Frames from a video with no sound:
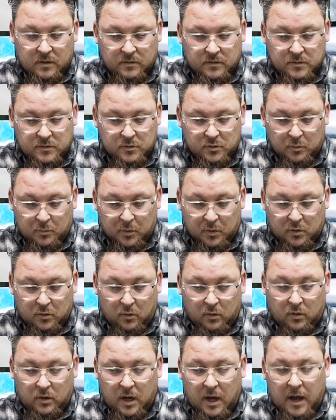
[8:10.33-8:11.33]
Super
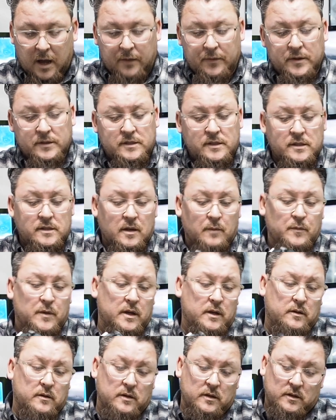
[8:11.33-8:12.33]
cool. This is
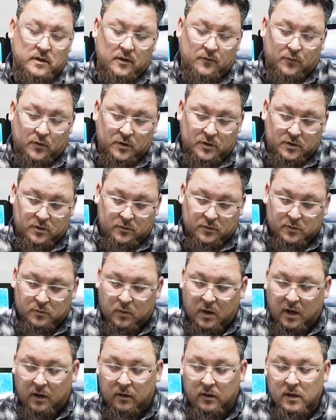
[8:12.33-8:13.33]
something different too as
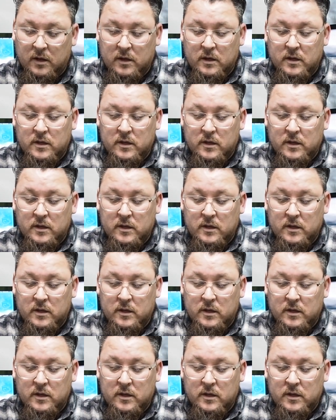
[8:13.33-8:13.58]
well.